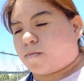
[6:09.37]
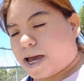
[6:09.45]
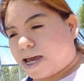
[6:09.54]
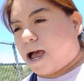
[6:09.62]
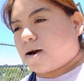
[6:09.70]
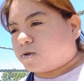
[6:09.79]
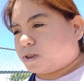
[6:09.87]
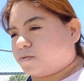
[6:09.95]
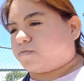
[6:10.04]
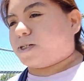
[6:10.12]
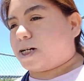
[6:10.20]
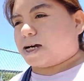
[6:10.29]
my house,
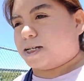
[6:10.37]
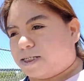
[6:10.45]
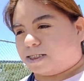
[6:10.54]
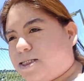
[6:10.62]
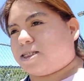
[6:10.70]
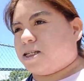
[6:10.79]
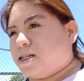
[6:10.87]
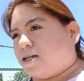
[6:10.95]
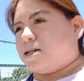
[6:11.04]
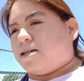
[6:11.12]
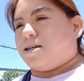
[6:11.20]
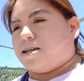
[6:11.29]
because,
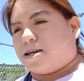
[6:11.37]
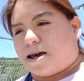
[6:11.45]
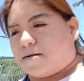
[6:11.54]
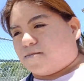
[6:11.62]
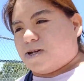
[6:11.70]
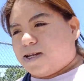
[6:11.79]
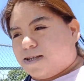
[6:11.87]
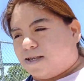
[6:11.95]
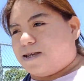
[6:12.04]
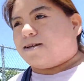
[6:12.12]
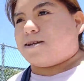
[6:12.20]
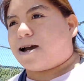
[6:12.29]
I mean,
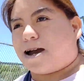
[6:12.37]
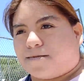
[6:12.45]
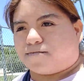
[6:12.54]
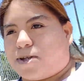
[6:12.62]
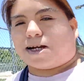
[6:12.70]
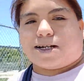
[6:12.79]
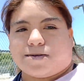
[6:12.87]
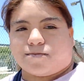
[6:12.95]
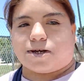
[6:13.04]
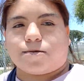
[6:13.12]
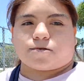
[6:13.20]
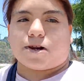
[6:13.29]
I'm not going to
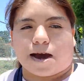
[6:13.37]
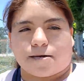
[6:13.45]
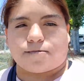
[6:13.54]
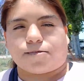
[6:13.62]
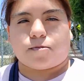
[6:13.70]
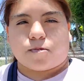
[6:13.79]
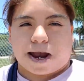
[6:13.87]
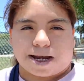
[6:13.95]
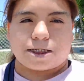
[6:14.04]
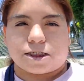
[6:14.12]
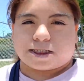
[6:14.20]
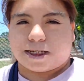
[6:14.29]
be able to have a
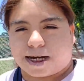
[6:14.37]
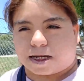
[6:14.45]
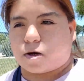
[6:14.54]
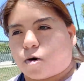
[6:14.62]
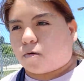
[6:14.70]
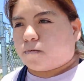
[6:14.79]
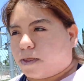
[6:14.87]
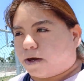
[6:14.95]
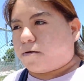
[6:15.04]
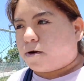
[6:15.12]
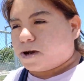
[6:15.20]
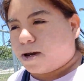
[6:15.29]
ride to get over
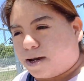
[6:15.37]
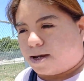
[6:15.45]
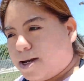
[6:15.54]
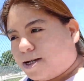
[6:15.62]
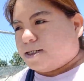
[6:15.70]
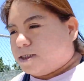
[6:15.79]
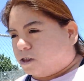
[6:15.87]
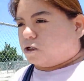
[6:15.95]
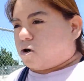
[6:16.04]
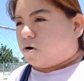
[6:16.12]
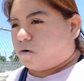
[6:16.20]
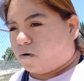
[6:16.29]
there.
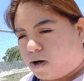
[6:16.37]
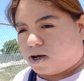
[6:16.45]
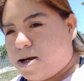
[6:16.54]
So,